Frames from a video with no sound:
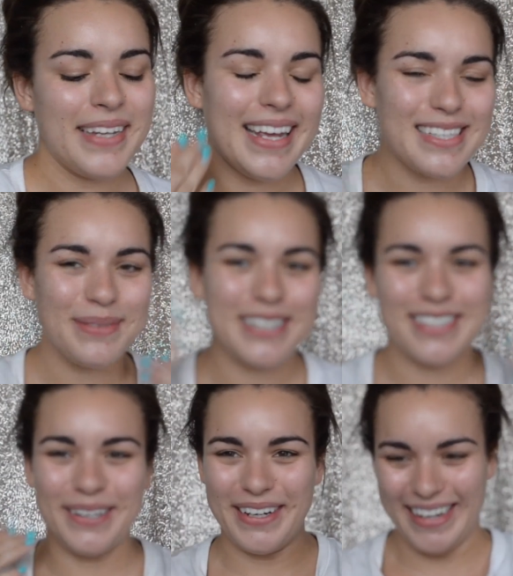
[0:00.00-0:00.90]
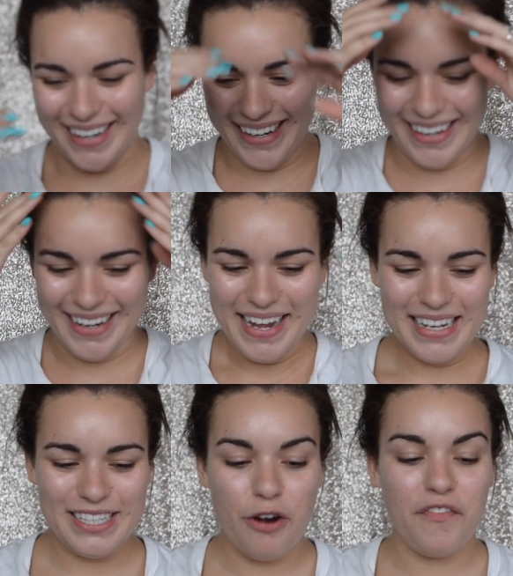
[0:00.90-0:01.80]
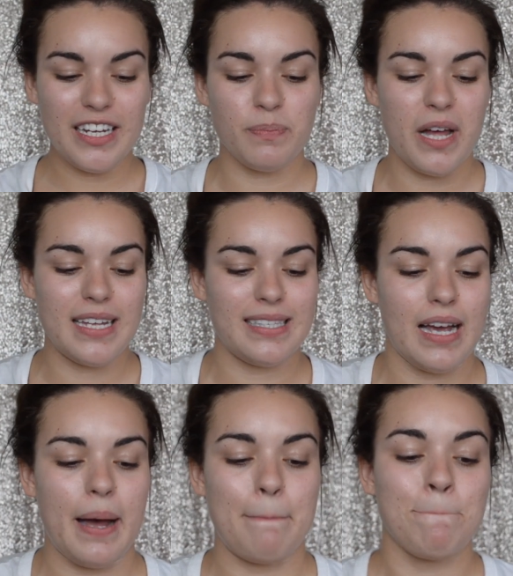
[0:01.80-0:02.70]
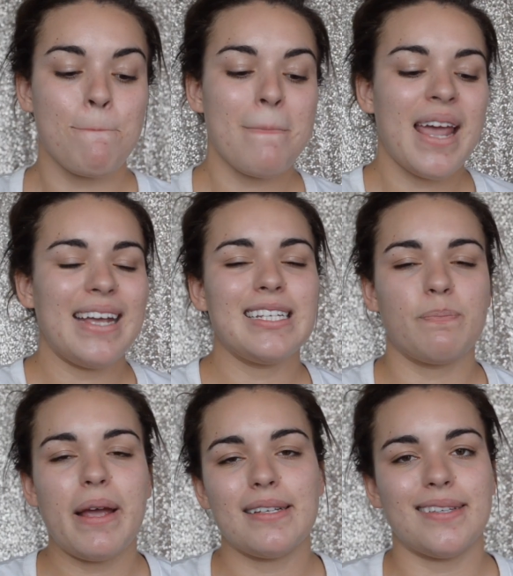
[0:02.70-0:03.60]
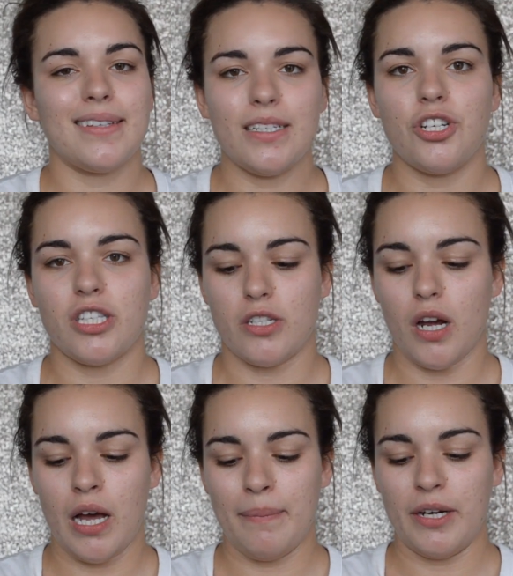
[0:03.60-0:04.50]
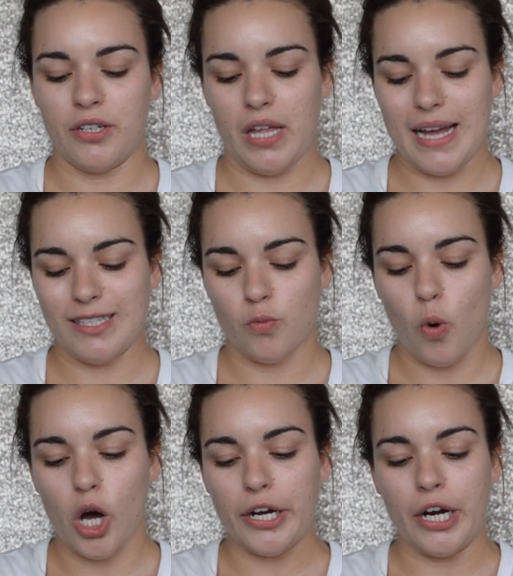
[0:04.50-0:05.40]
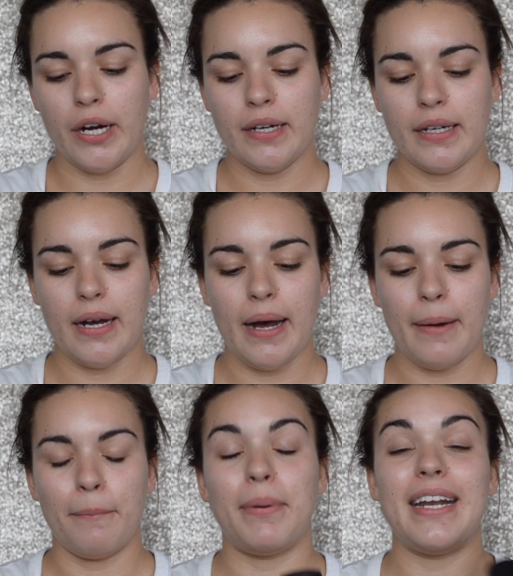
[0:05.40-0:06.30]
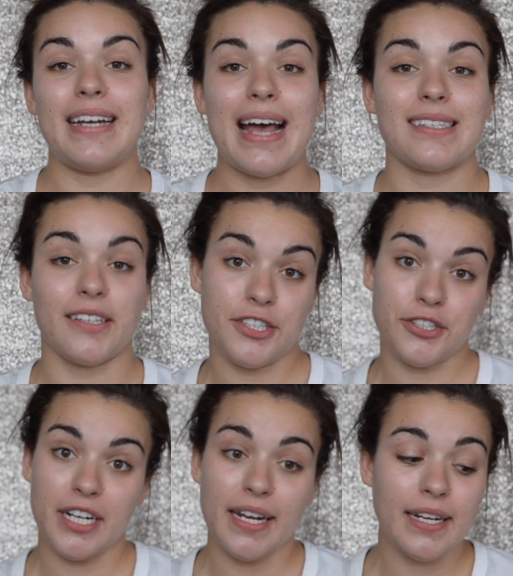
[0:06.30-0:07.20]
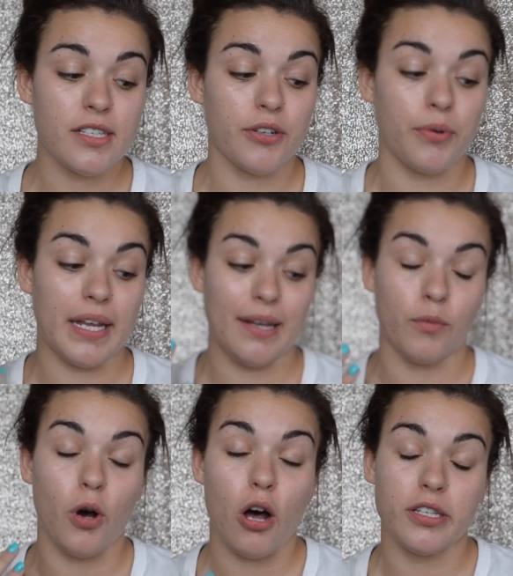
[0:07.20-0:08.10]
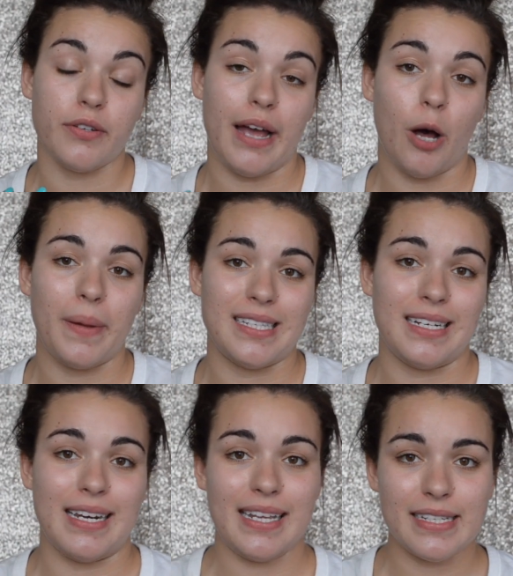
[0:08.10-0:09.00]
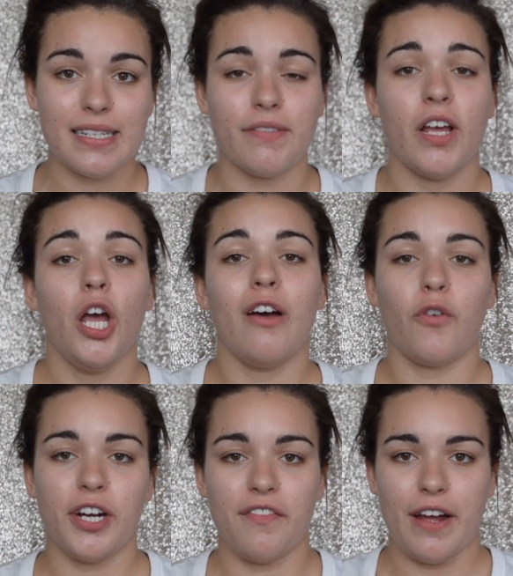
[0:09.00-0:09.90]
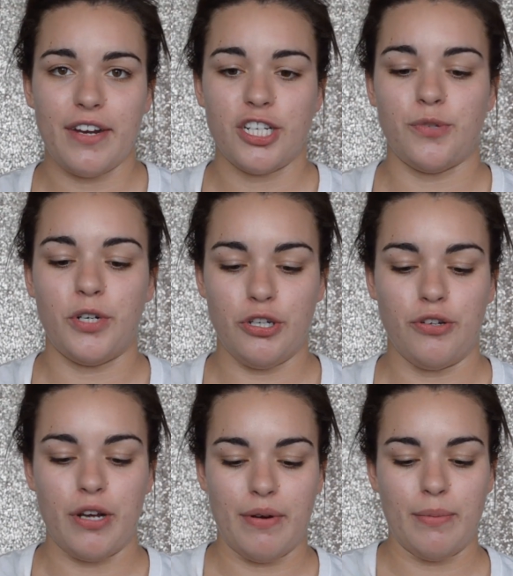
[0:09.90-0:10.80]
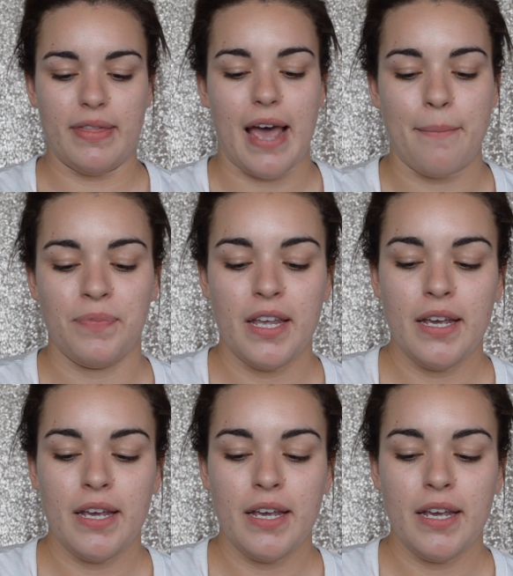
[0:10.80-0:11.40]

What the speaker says: It smells so good. So Fix Plus is basically just mineralized water, but it has glycerin in it, so it will also help as an adhesive for your foundation when you do go in with that.